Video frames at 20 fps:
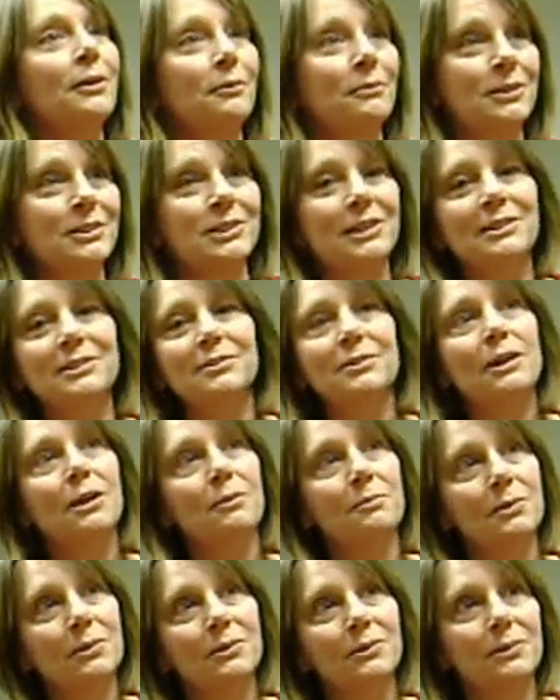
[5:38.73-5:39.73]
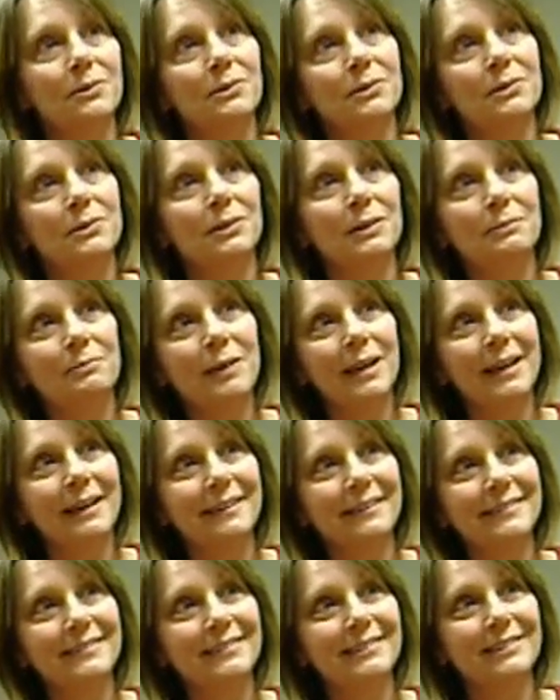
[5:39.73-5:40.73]
which also help you to get back
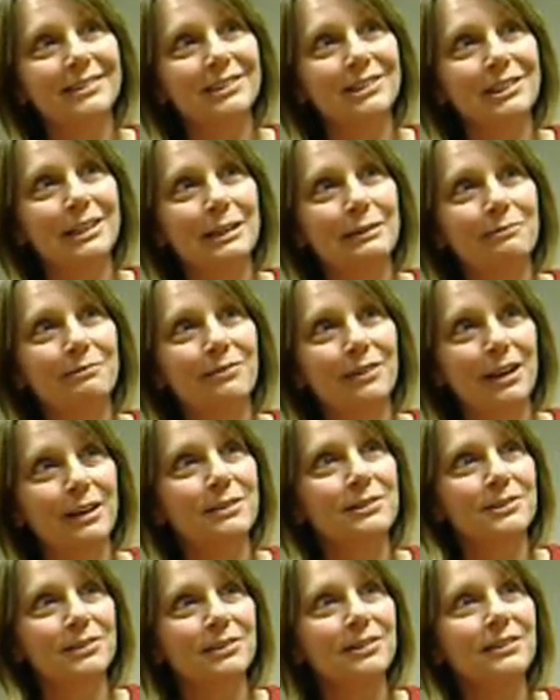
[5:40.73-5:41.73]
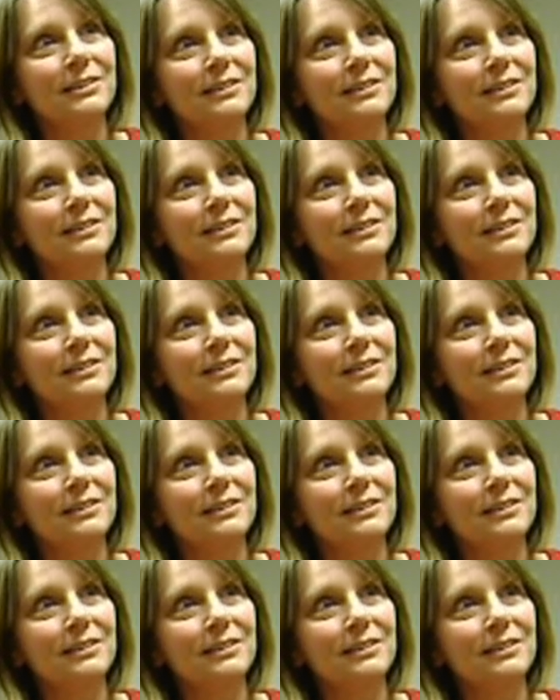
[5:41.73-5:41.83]
into shape faster